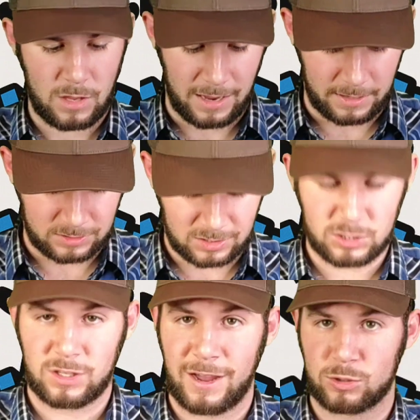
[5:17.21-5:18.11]
And
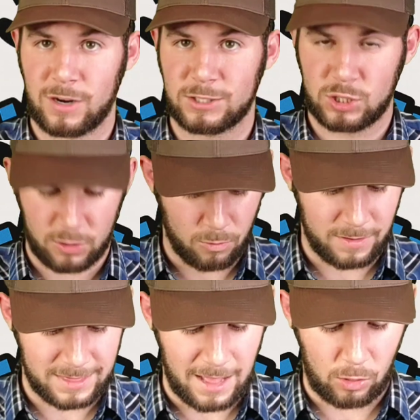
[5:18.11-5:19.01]
essentially, I'll try to show you
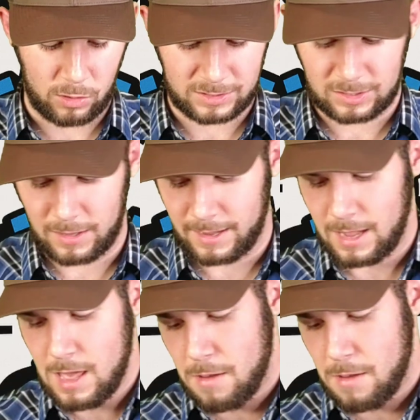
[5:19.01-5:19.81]
what that looks like.